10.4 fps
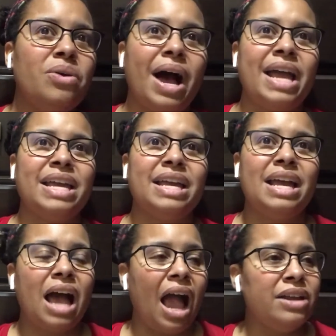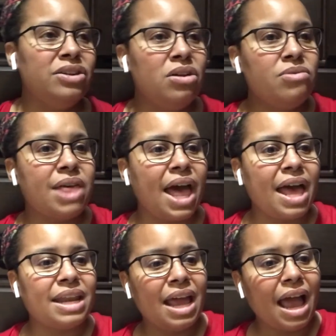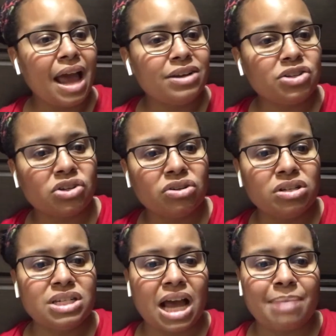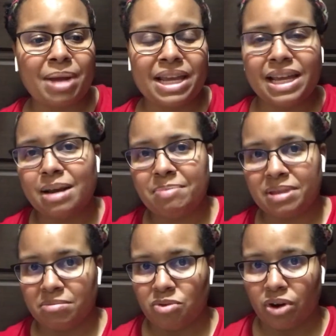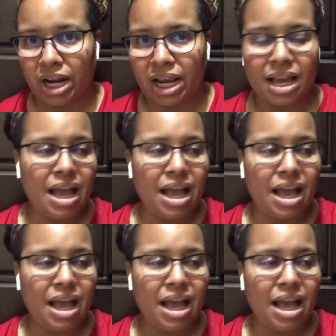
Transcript: I know that at a certain time I get up in the morning.